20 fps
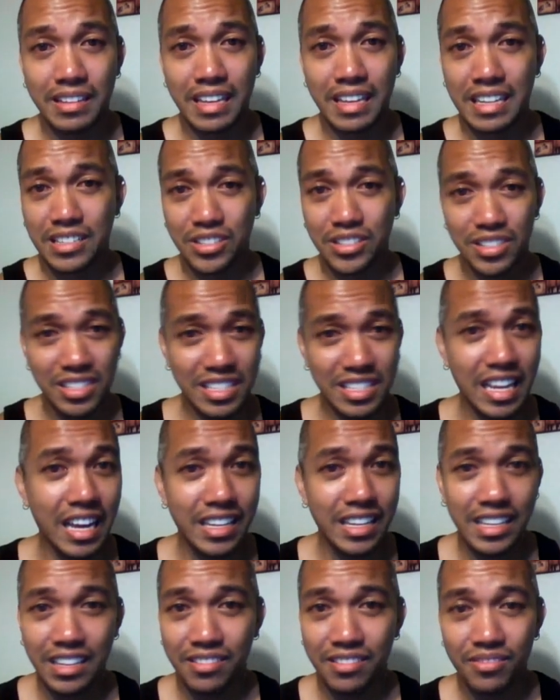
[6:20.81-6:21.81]
can just
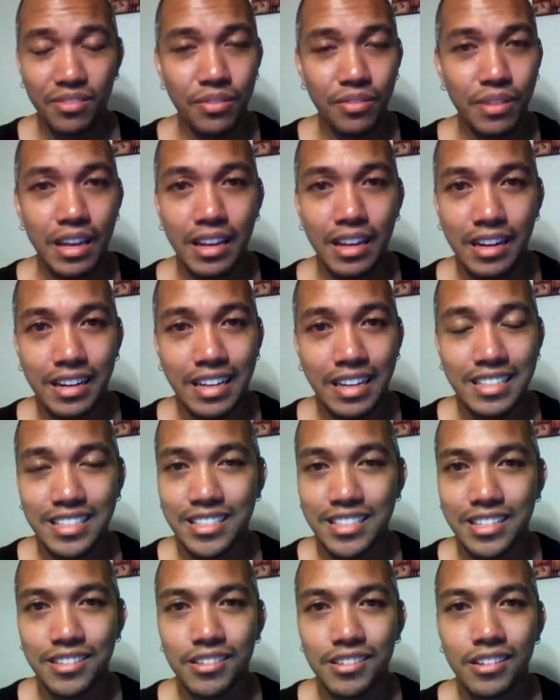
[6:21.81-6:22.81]
take it in an
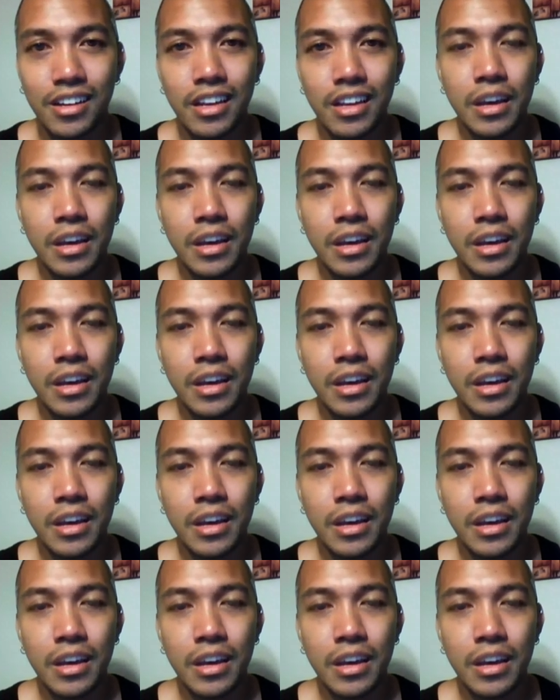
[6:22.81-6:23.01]
instant.